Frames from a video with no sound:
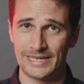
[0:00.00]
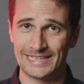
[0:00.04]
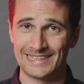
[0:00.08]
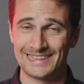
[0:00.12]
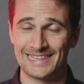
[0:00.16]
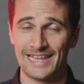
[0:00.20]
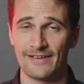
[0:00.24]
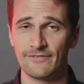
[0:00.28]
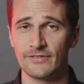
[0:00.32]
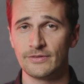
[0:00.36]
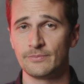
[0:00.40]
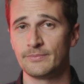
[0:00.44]

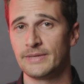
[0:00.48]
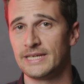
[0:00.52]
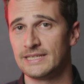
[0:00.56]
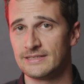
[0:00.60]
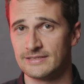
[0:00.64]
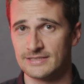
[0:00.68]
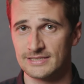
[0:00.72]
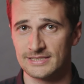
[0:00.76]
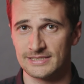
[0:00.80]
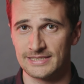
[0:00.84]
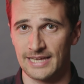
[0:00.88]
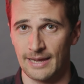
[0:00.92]
eleven
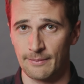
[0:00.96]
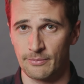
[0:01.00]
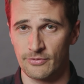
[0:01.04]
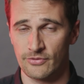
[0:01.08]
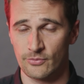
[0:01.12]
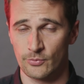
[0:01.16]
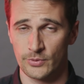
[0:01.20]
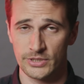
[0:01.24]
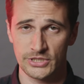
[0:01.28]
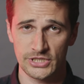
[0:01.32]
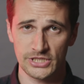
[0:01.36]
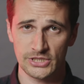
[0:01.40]
meters
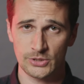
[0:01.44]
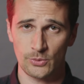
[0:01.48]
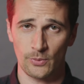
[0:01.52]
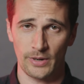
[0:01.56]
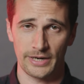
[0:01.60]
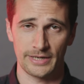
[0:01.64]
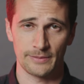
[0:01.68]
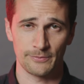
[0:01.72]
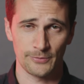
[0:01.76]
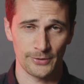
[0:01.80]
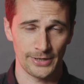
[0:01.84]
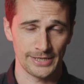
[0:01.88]
depth, which is
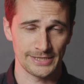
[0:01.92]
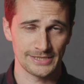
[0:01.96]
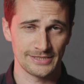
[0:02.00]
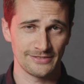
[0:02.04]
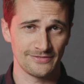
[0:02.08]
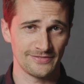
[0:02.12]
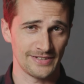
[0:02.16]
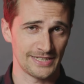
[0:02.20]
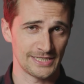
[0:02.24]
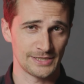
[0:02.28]
quite impressive,